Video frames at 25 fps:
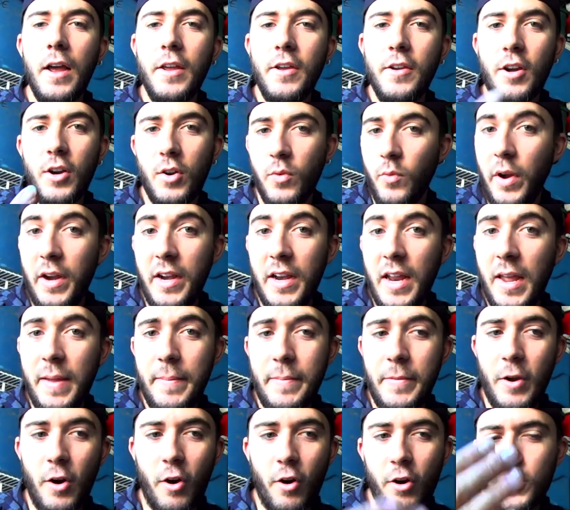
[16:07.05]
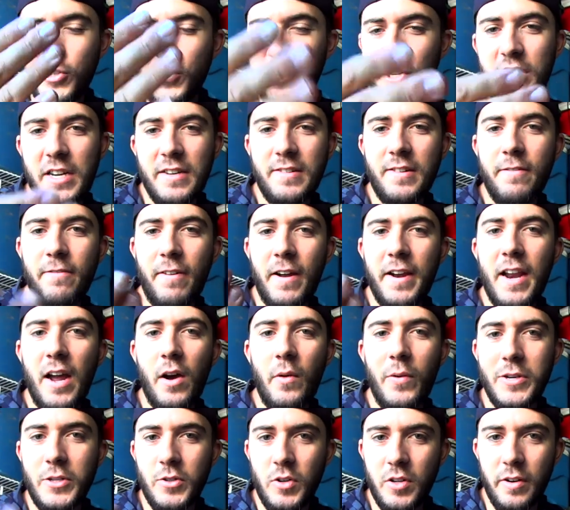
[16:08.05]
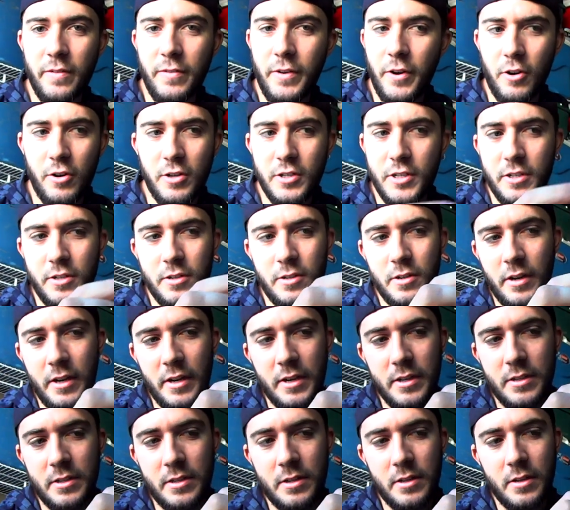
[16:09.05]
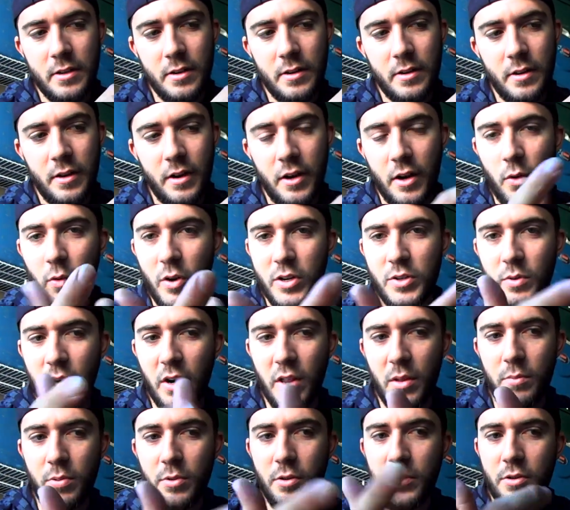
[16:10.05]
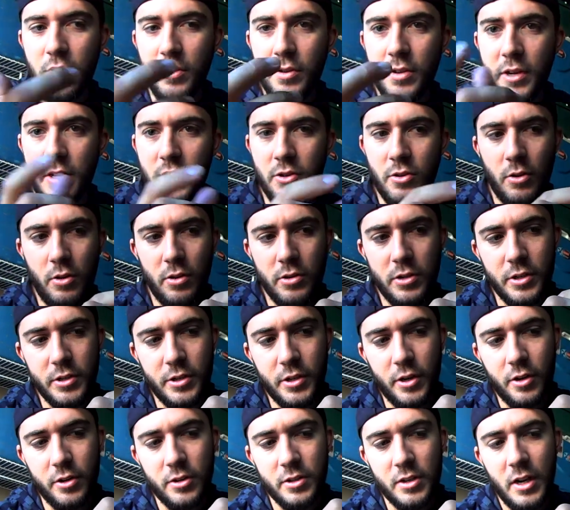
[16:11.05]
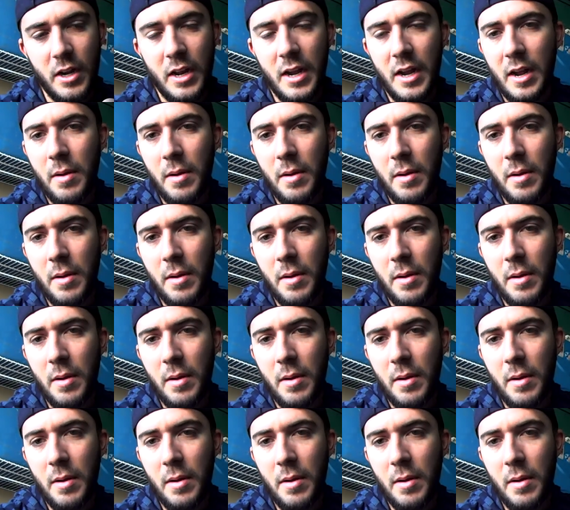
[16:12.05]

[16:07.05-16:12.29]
You can rename yours. You just have to find out which one of yours is you know, which one of the Bluetooth controllers is yours.